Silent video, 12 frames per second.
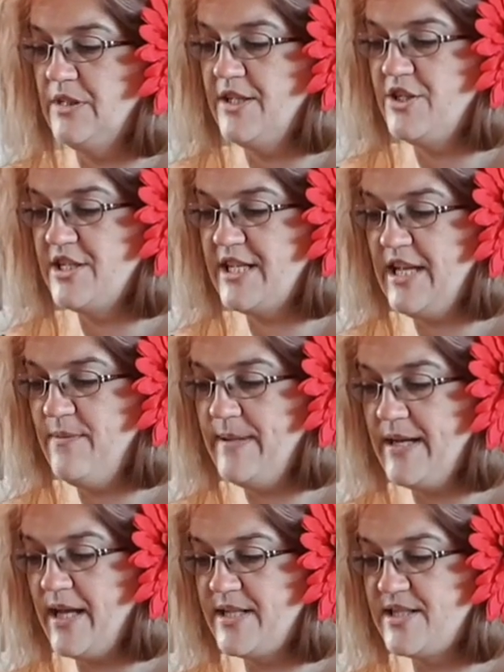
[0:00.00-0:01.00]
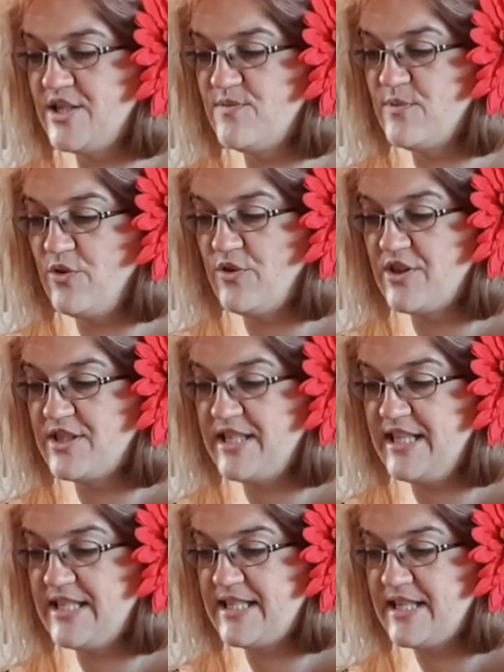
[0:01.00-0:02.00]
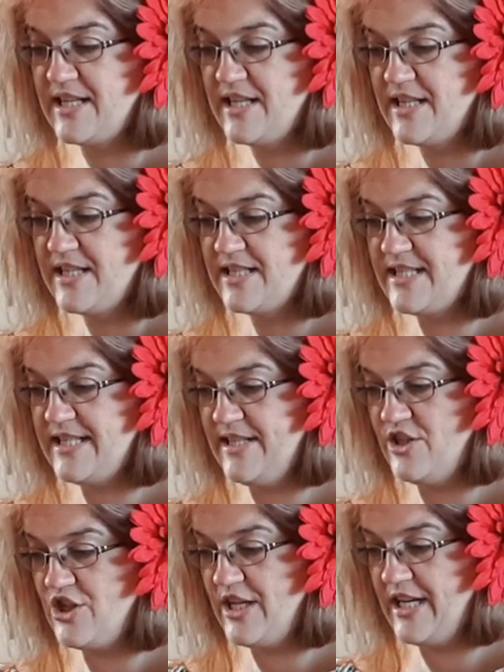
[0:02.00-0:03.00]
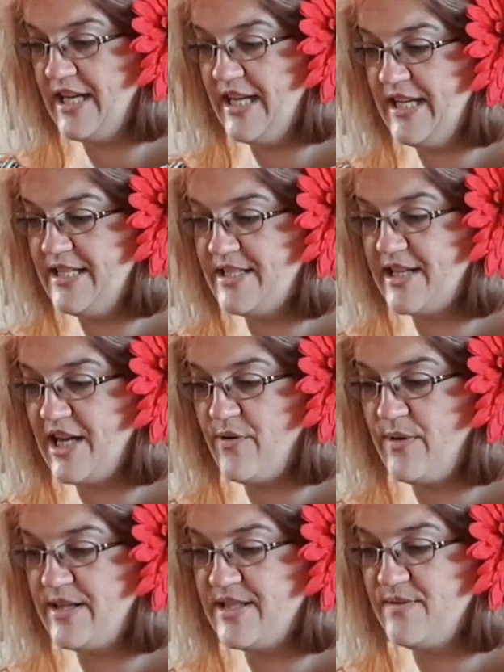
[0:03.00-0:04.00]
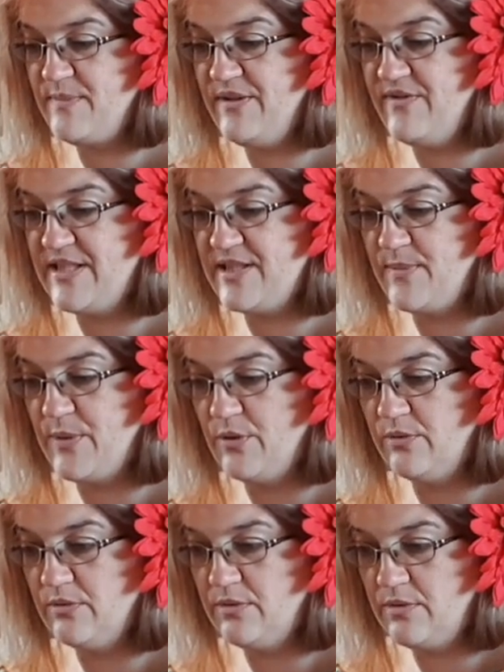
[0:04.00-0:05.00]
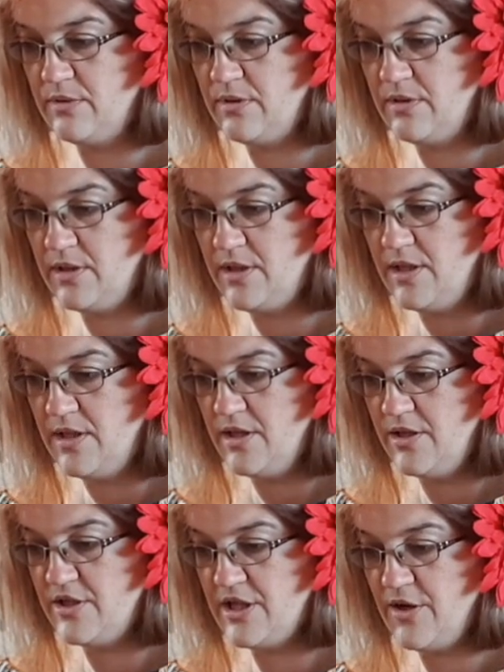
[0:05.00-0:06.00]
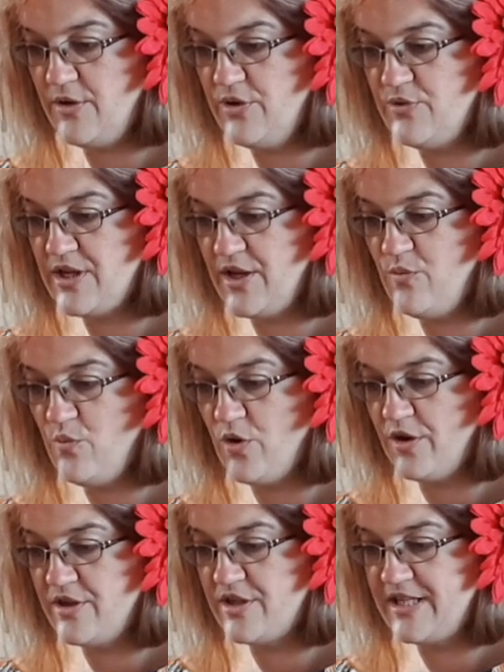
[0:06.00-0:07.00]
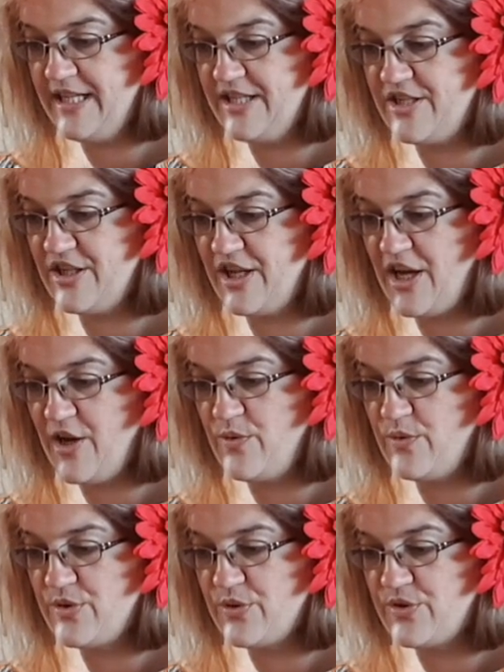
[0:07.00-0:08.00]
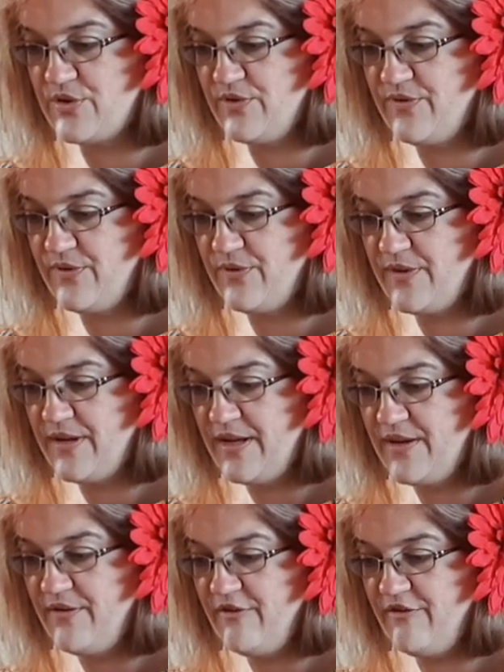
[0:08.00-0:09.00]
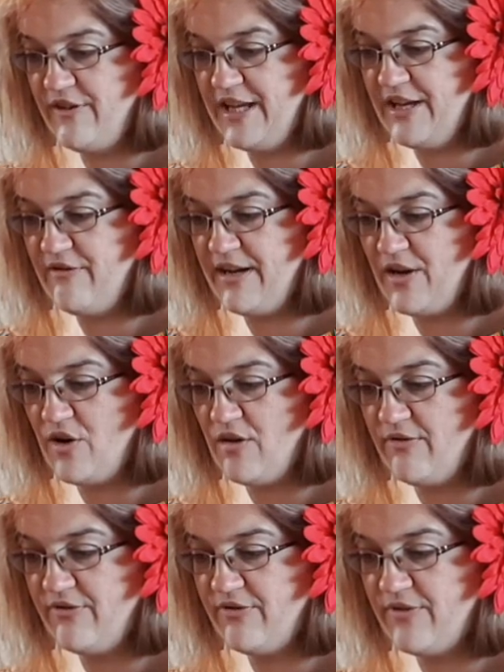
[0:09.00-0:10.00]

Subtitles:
And just keep it nice and smooth, because this stitching is going to be visible. So you don't want it to go sort of veering off.